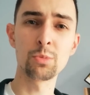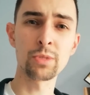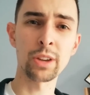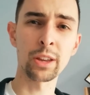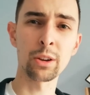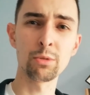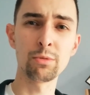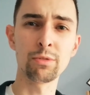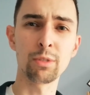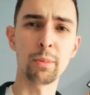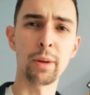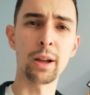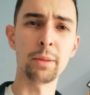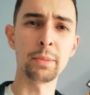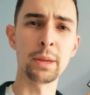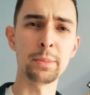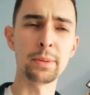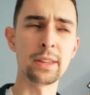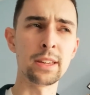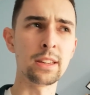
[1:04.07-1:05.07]
channel for about
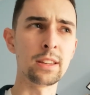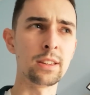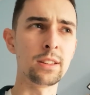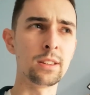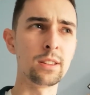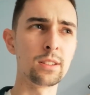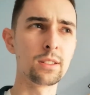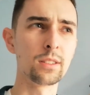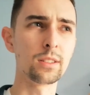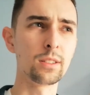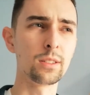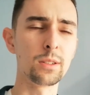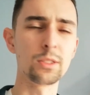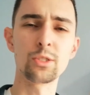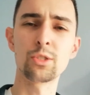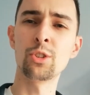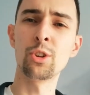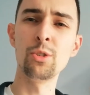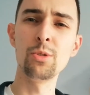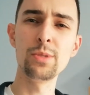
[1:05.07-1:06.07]
maybe
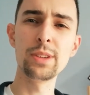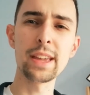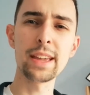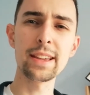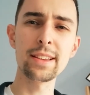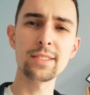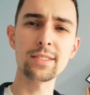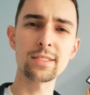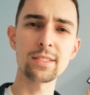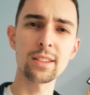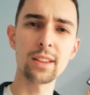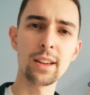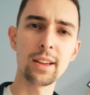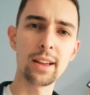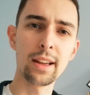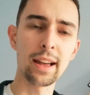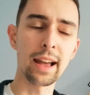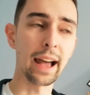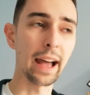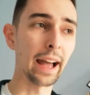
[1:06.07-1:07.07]
2 years,
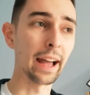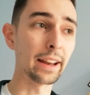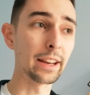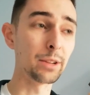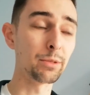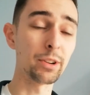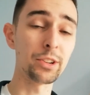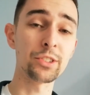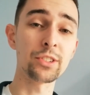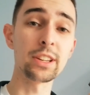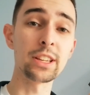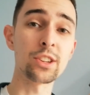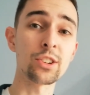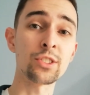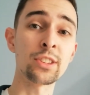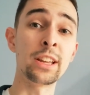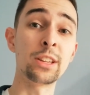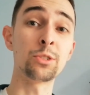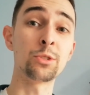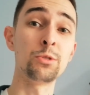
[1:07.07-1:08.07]
and he recently just
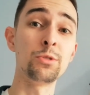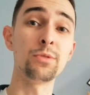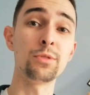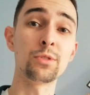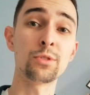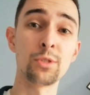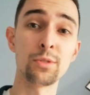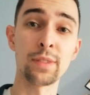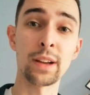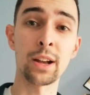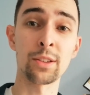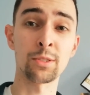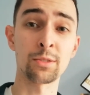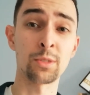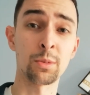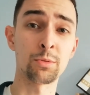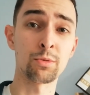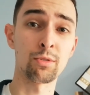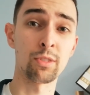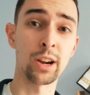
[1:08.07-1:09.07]
hit 2,000
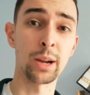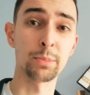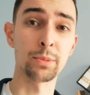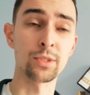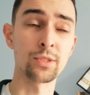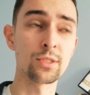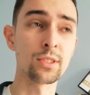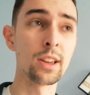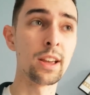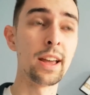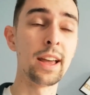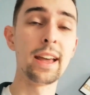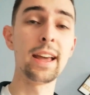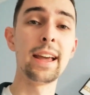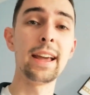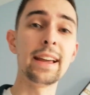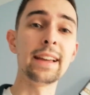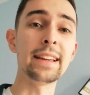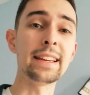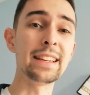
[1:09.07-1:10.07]
subscribers.
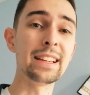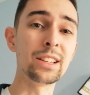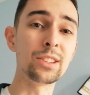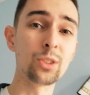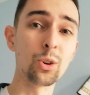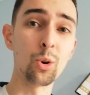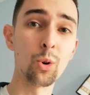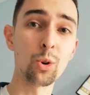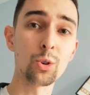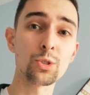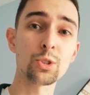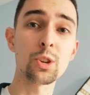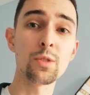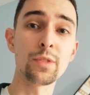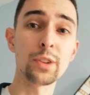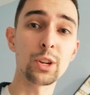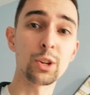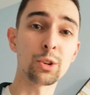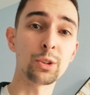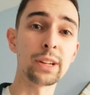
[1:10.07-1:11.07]
He is also
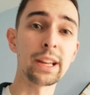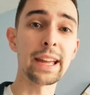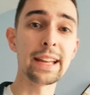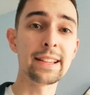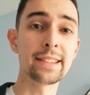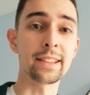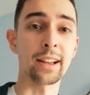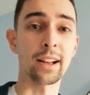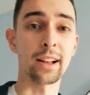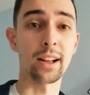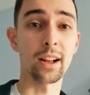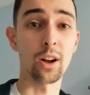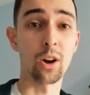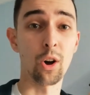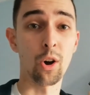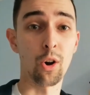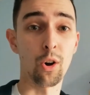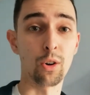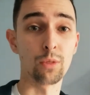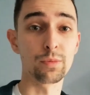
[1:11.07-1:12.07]
the creator
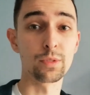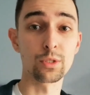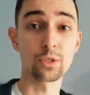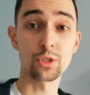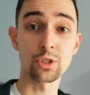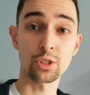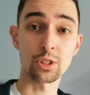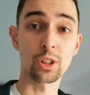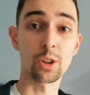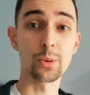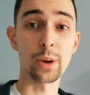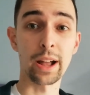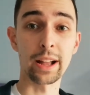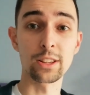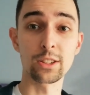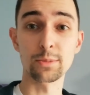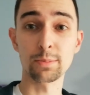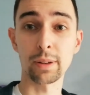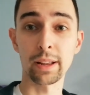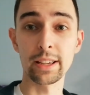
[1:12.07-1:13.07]
of Slow
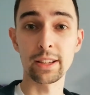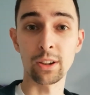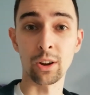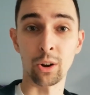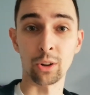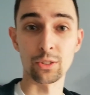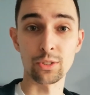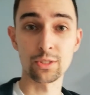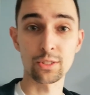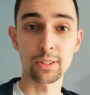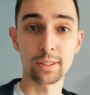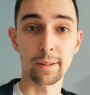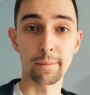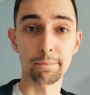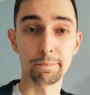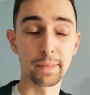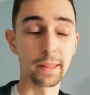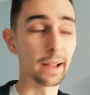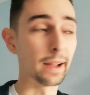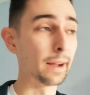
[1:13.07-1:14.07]
Hands playing cards,
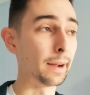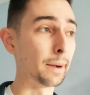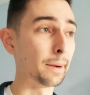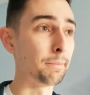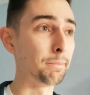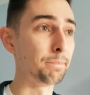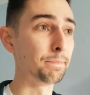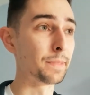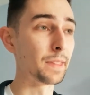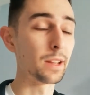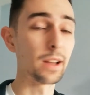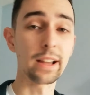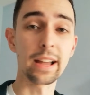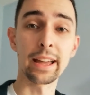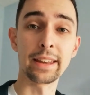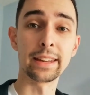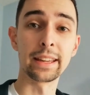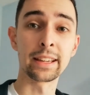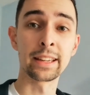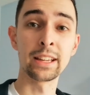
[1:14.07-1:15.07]
and
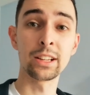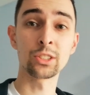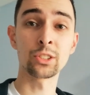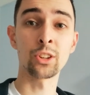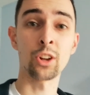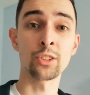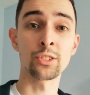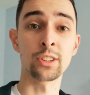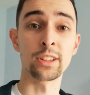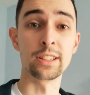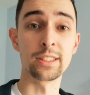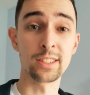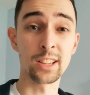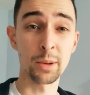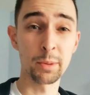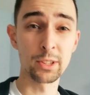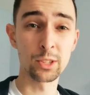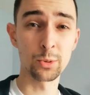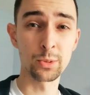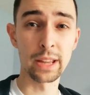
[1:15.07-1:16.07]
their Kickstarter is
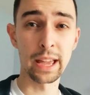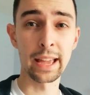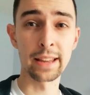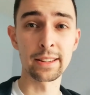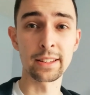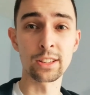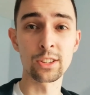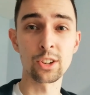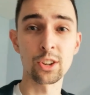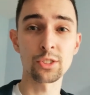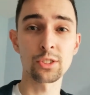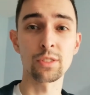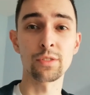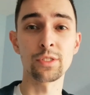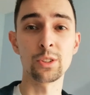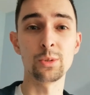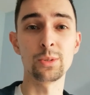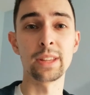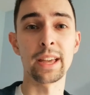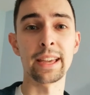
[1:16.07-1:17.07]
coming to an end in just a
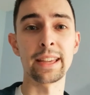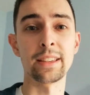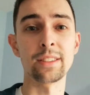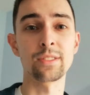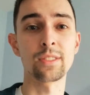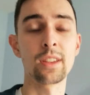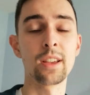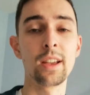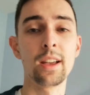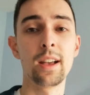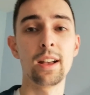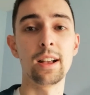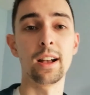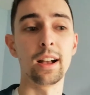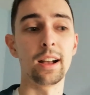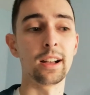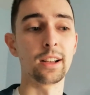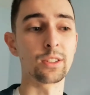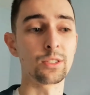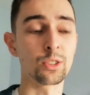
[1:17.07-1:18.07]
few days.
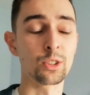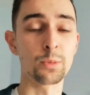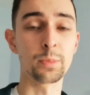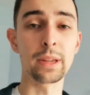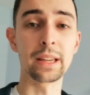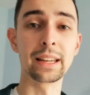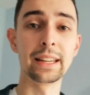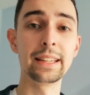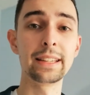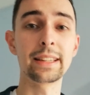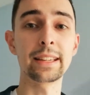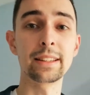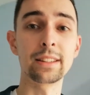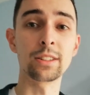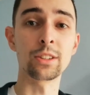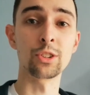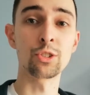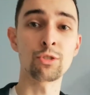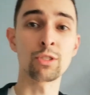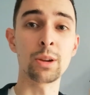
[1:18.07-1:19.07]
So there'll be a link in the
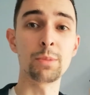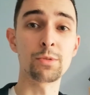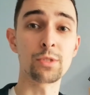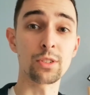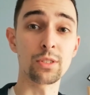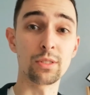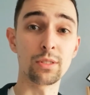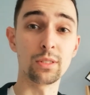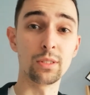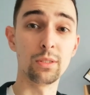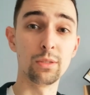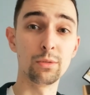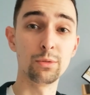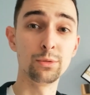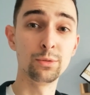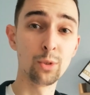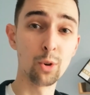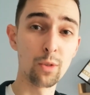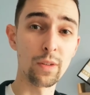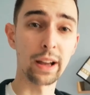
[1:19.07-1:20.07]
description
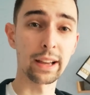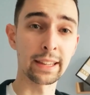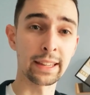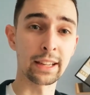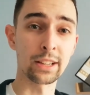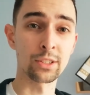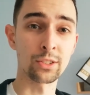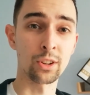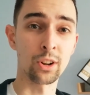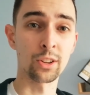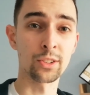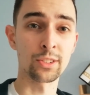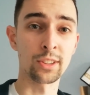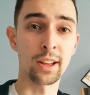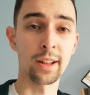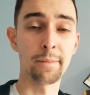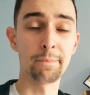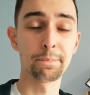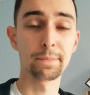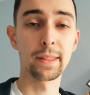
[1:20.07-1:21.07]
for that
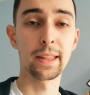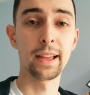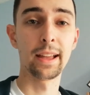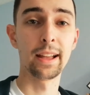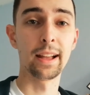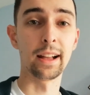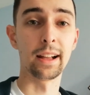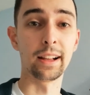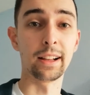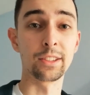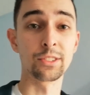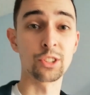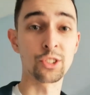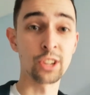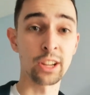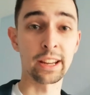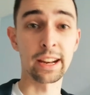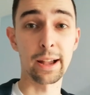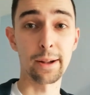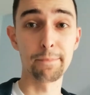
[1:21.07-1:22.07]
Kickstarter. So
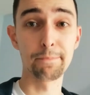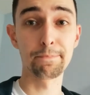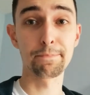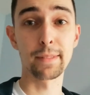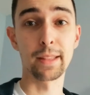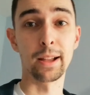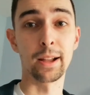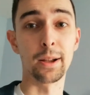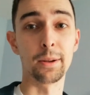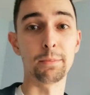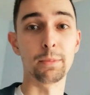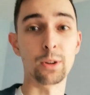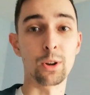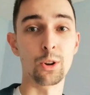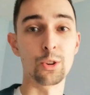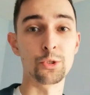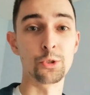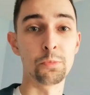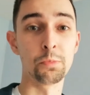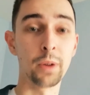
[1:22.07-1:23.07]
check it out,
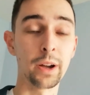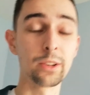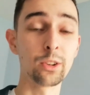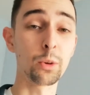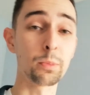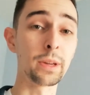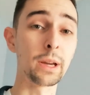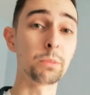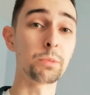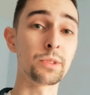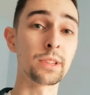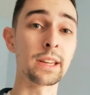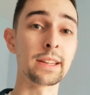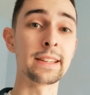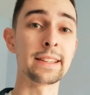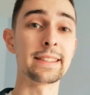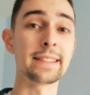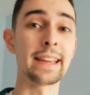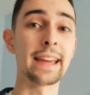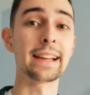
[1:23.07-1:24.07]
because you might not be able to get
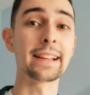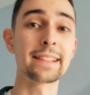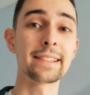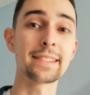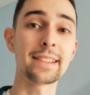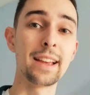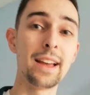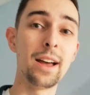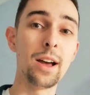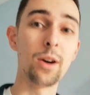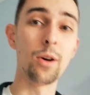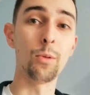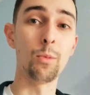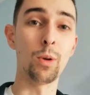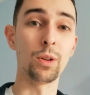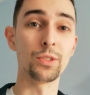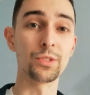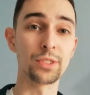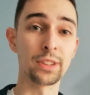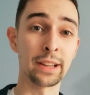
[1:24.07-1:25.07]
these decks
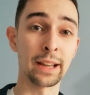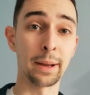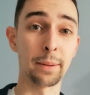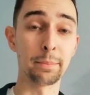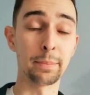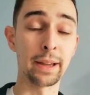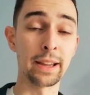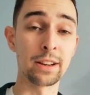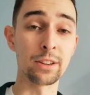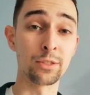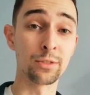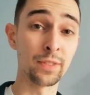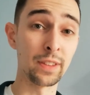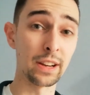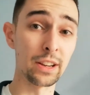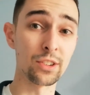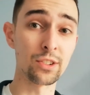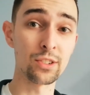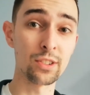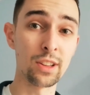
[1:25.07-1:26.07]
once the campaign is
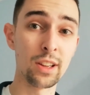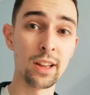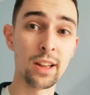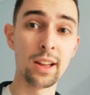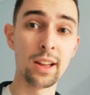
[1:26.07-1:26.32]
finished.